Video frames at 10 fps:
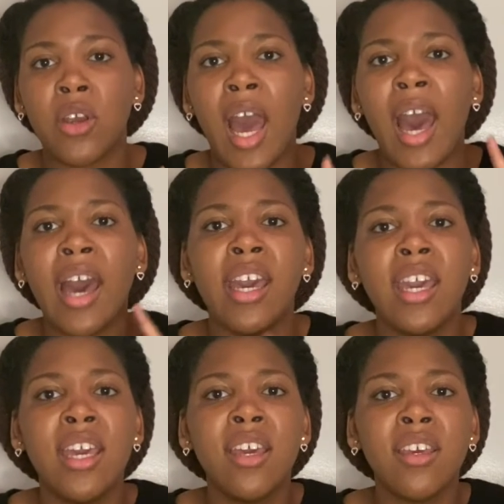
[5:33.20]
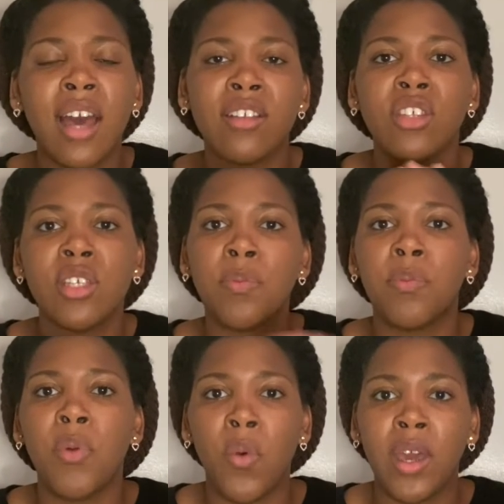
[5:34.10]
I got to this
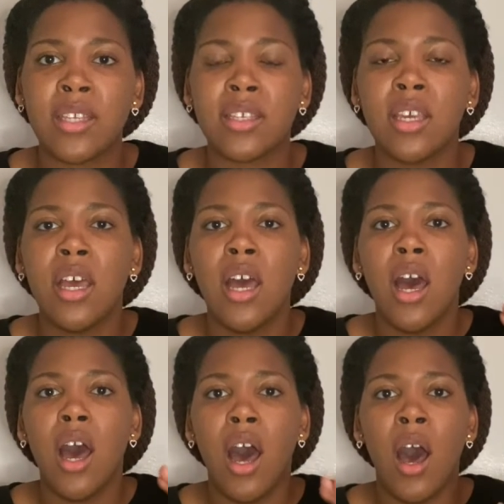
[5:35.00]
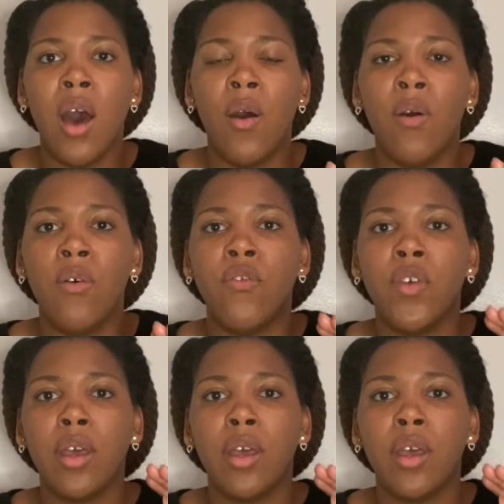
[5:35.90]
point of